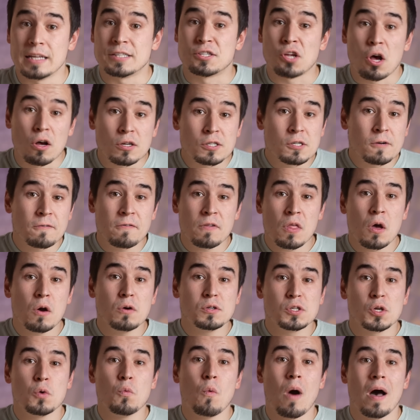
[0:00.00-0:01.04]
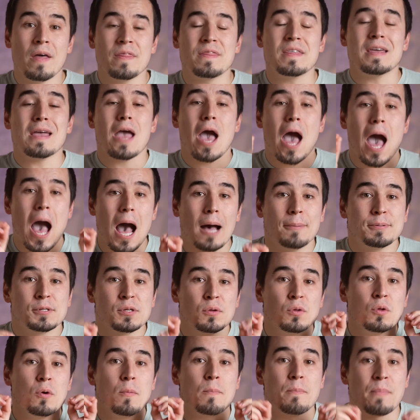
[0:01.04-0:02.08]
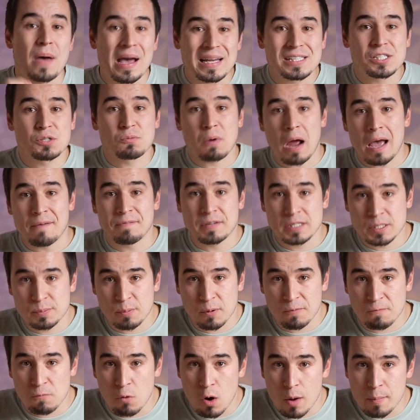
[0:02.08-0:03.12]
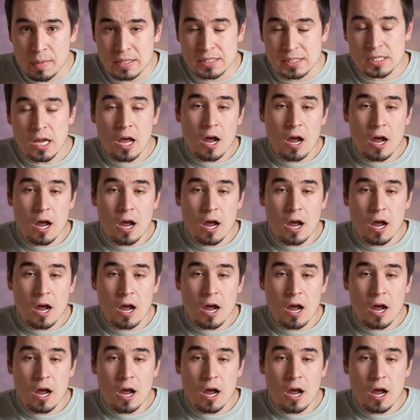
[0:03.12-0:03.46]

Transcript: It's also for those who want the absolute best graphics performance